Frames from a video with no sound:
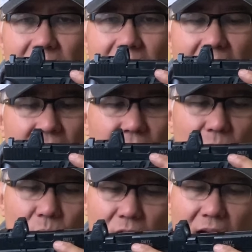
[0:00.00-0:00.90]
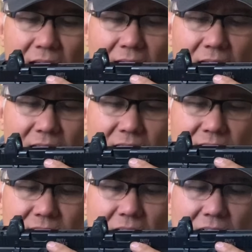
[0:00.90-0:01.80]
I don't know. Where the
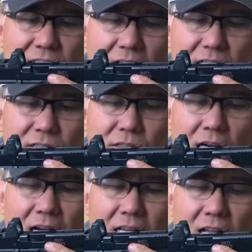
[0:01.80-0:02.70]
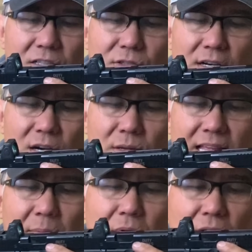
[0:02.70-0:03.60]
stock Glock trigger with
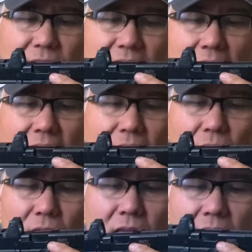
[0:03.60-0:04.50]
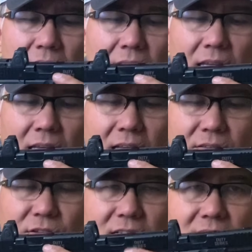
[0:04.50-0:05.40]
that perfect angle, it's
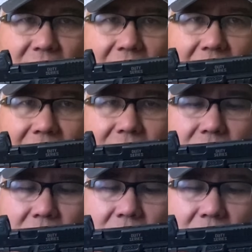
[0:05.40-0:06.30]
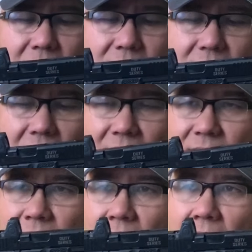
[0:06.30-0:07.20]
just nice. It's
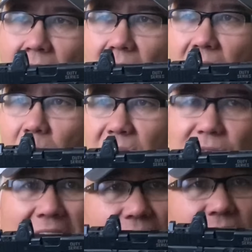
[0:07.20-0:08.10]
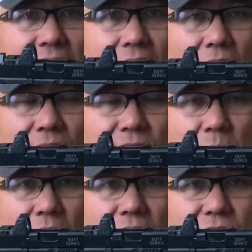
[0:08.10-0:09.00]
nice. If you have to get an
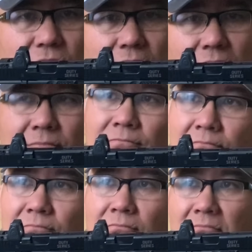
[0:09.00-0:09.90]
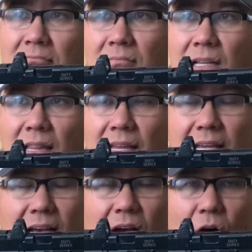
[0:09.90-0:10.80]
aftermarket trigger, the
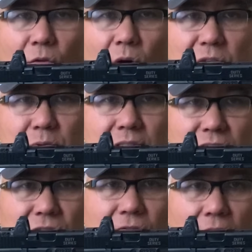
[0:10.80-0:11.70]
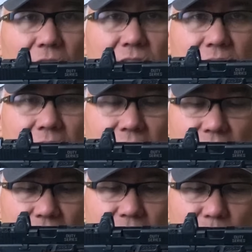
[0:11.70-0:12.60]
Overwatch Precision Fox
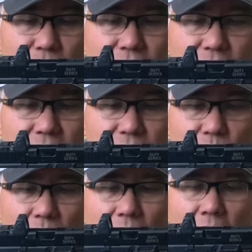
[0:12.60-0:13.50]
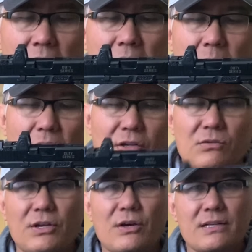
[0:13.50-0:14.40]
is pretty good as well. But you'll
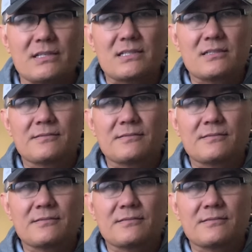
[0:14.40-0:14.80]
notice